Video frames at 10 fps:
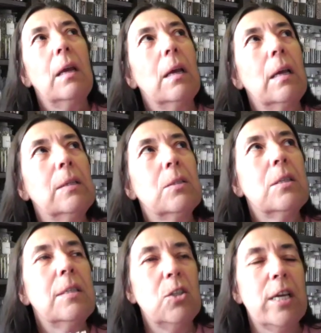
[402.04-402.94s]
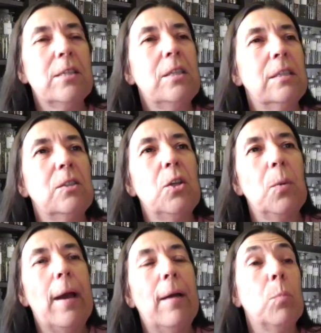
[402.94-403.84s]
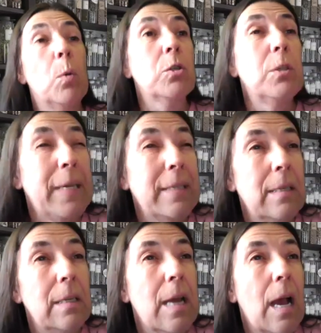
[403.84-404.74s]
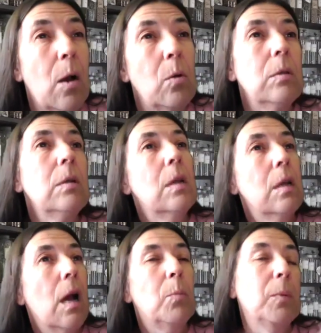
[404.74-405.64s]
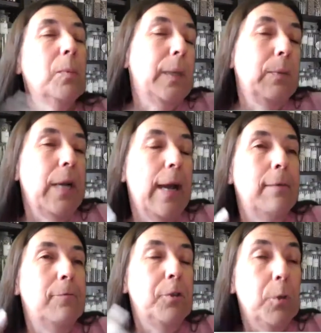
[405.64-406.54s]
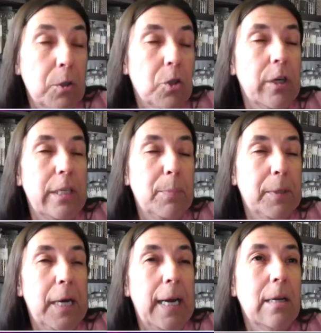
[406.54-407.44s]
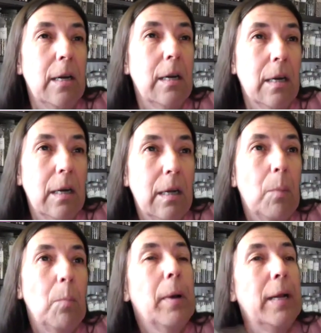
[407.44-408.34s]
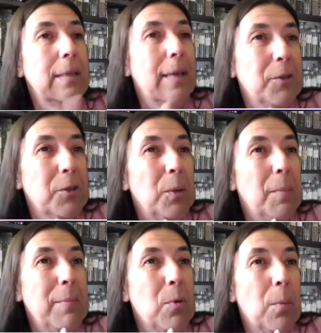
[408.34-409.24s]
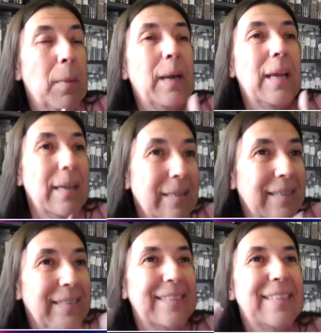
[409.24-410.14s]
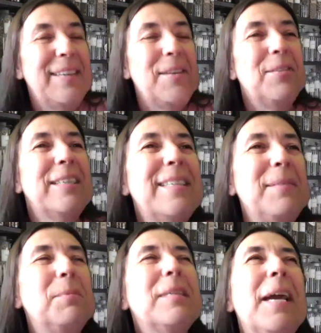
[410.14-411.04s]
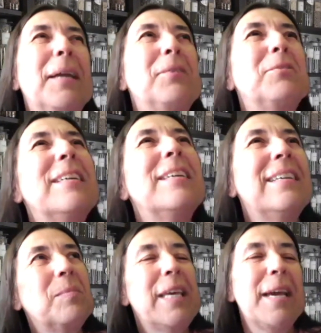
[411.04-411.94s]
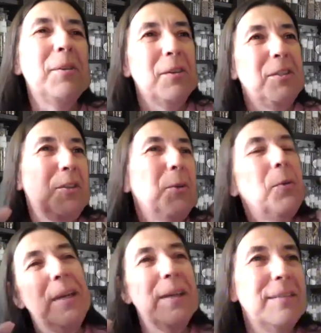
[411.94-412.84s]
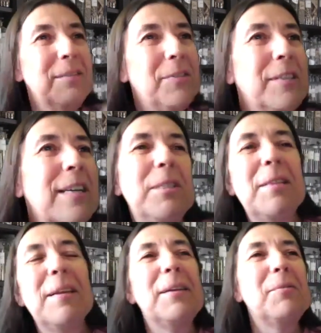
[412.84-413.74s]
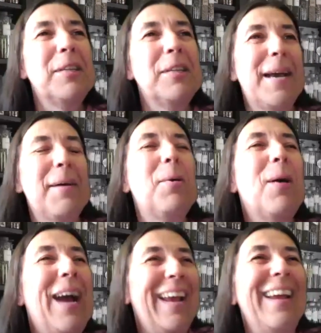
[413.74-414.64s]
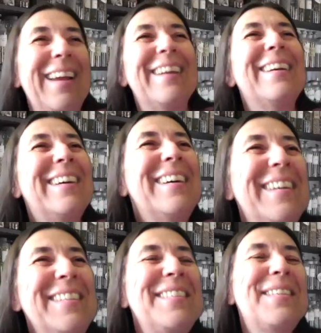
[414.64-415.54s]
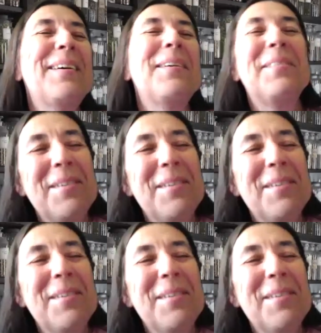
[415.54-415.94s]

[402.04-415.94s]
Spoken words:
it's suggested to have more spacing now, where we would have fewer trees per acre, but yet you're going to make more money? That seems kind of counterintuitive to think of it that way. So